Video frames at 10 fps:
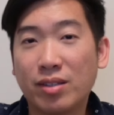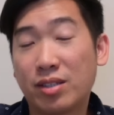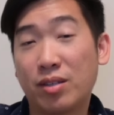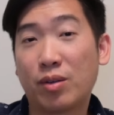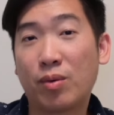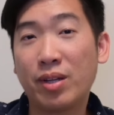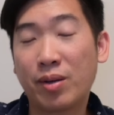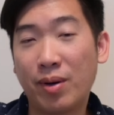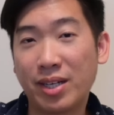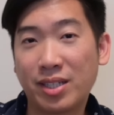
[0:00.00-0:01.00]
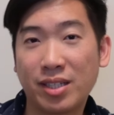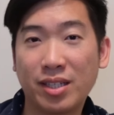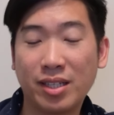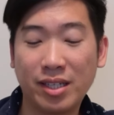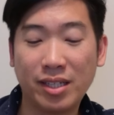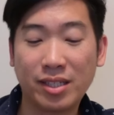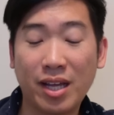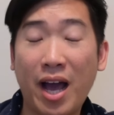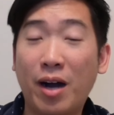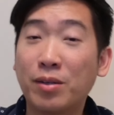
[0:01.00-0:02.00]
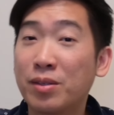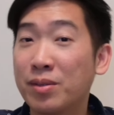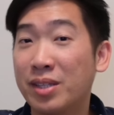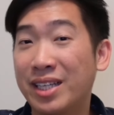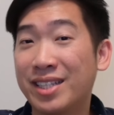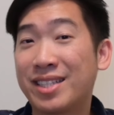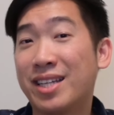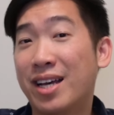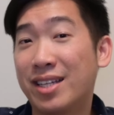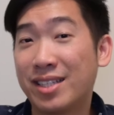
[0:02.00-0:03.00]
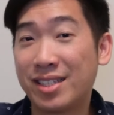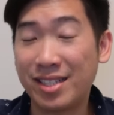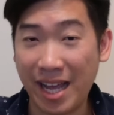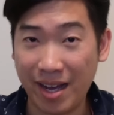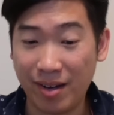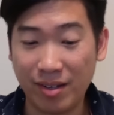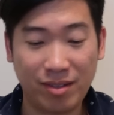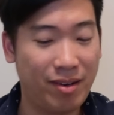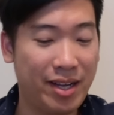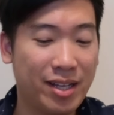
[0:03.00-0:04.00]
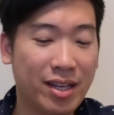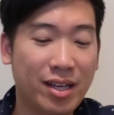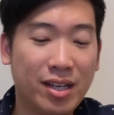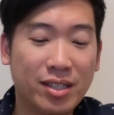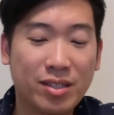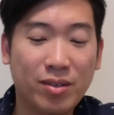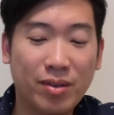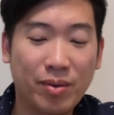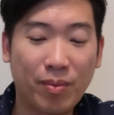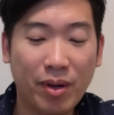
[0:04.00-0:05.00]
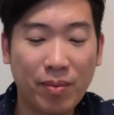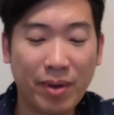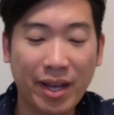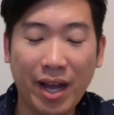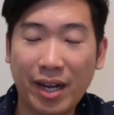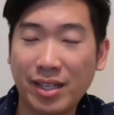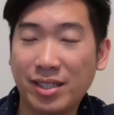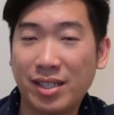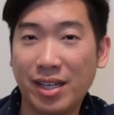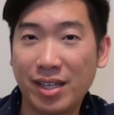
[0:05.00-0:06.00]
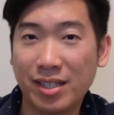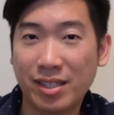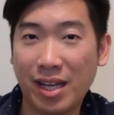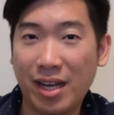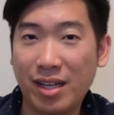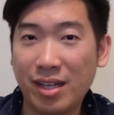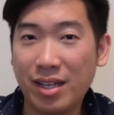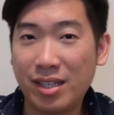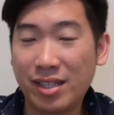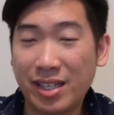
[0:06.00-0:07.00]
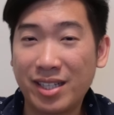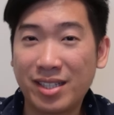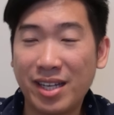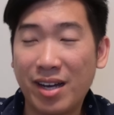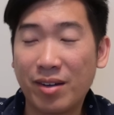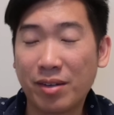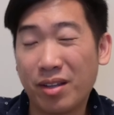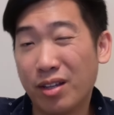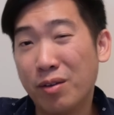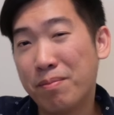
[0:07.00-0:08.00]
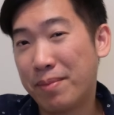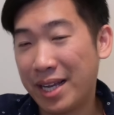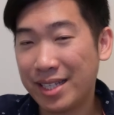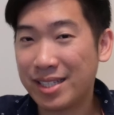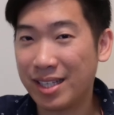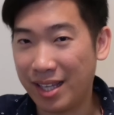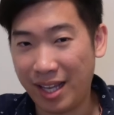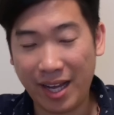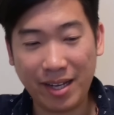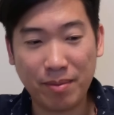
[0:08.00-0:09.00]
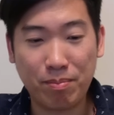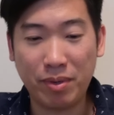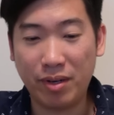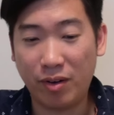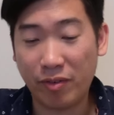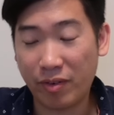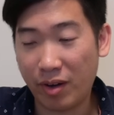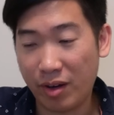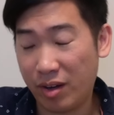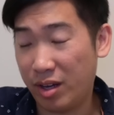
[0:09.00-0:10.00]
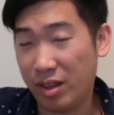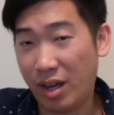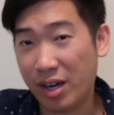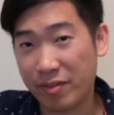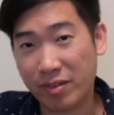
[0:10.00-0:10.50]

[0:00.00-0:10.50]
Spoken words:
so the real question is, how do these sound, right? So in one way I can say is that these sound a little bass light, but overall a lot of